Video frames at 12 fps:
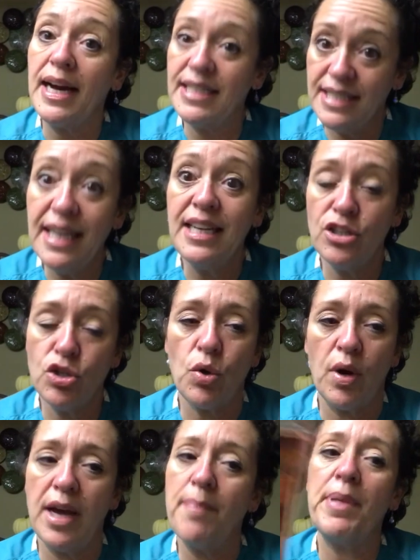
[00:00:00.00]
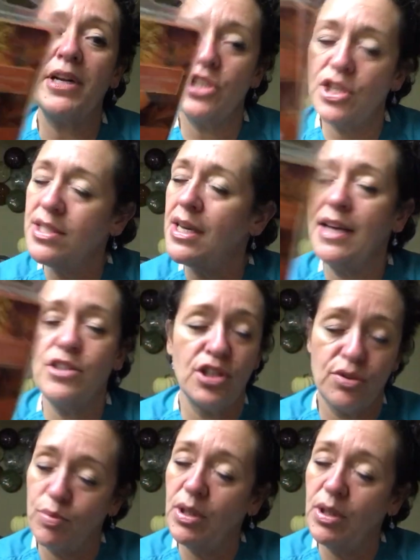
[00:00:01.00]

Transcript: I did enjoy it, but I just